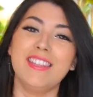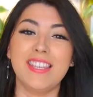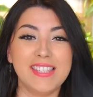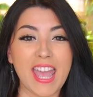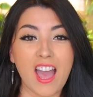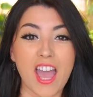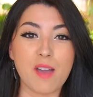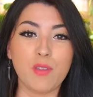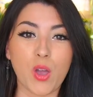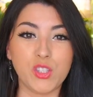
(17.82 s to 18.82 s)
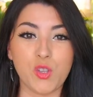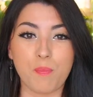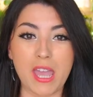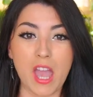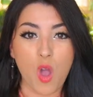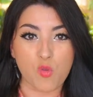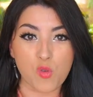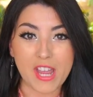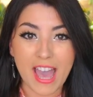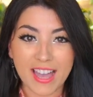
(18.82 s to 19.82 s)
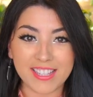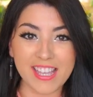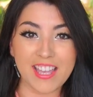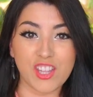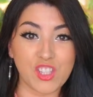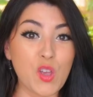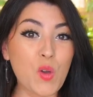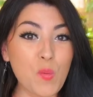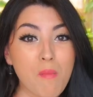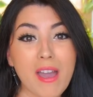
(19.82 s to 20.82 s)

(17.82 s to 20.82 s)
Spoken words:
Today I am going to be reacting to